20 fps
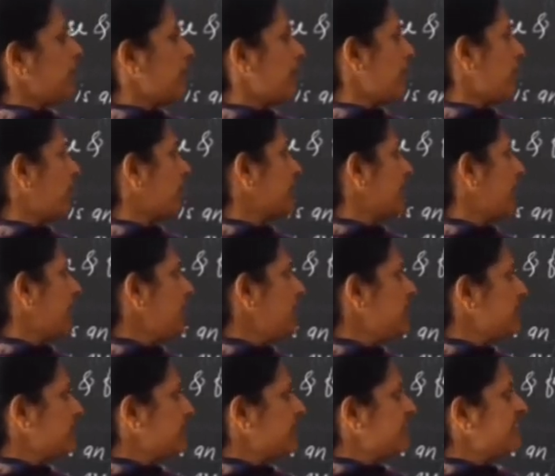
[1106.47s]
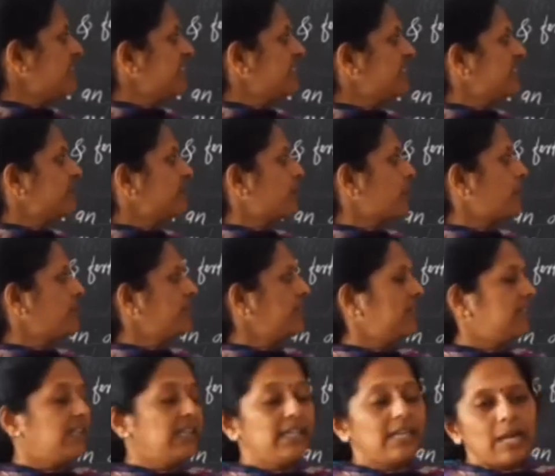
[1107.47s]
from organic substances from the
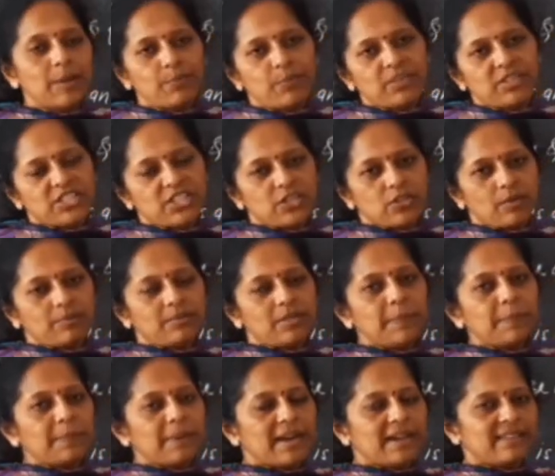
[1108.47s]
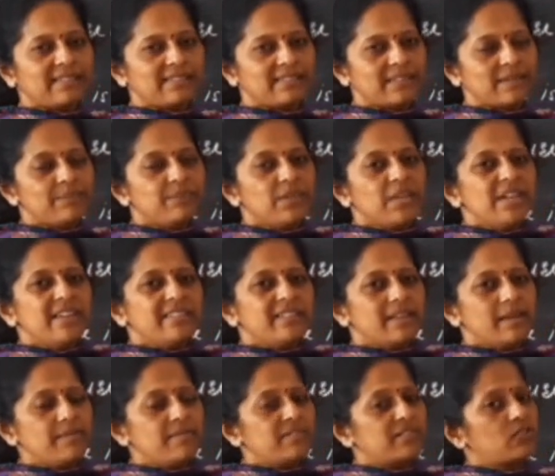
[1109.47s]
decomposition of the plants.
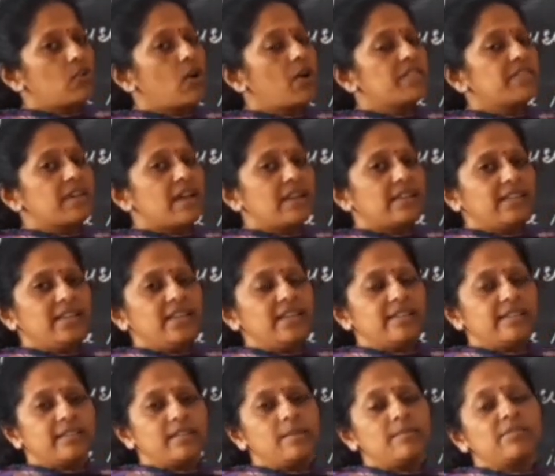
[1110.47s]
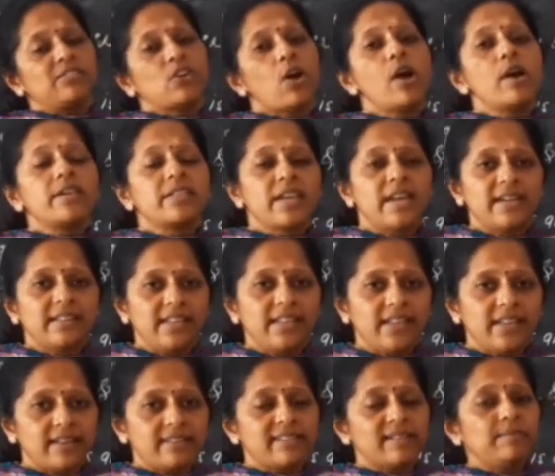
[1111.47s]
Some straws are there, some stalks are
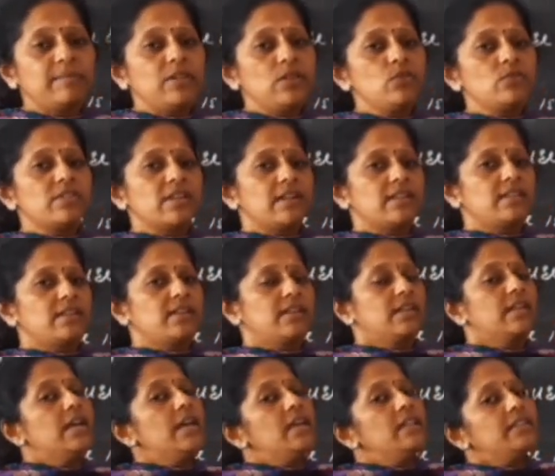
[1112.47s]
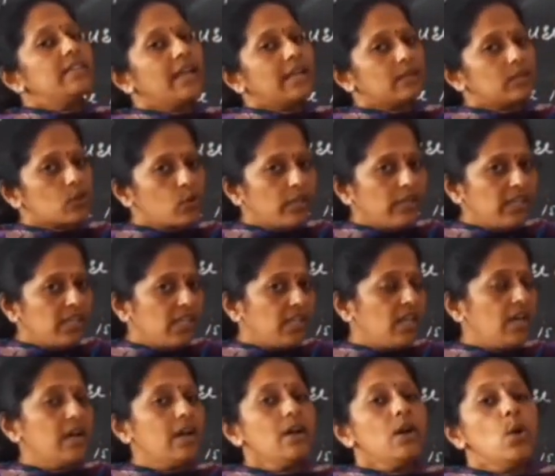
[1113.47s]
there, some leaves are there. They are throwing in
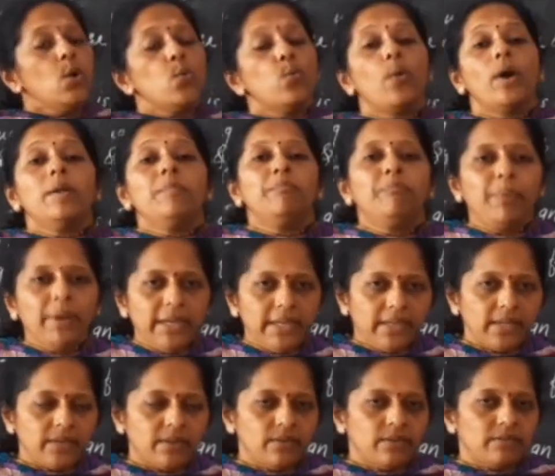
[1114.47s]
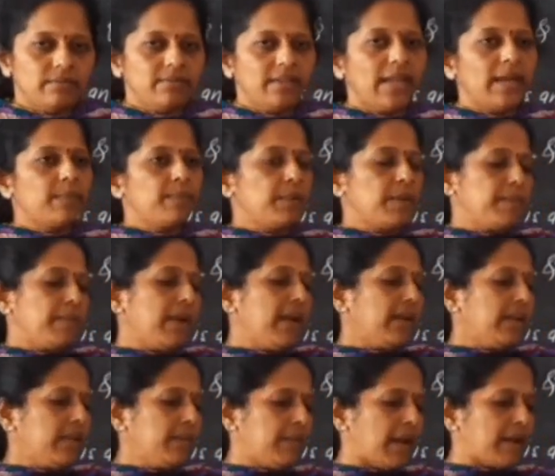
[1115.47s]
one pit. They are
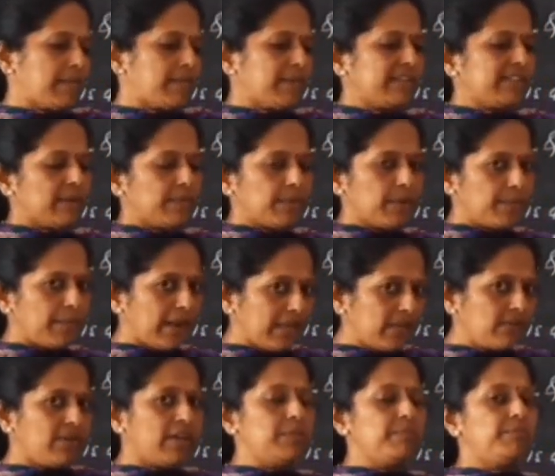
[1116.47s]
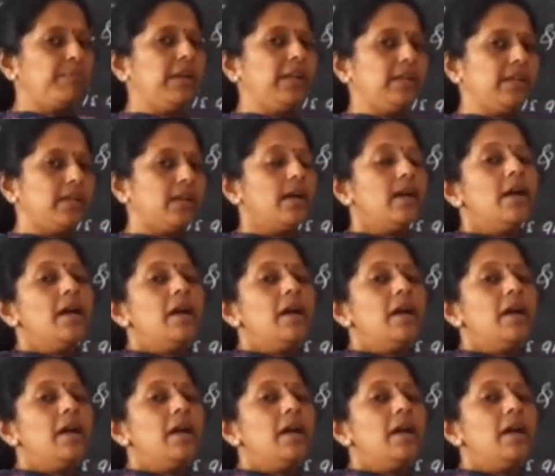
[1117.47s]
preparing, farmers are preparing one pit,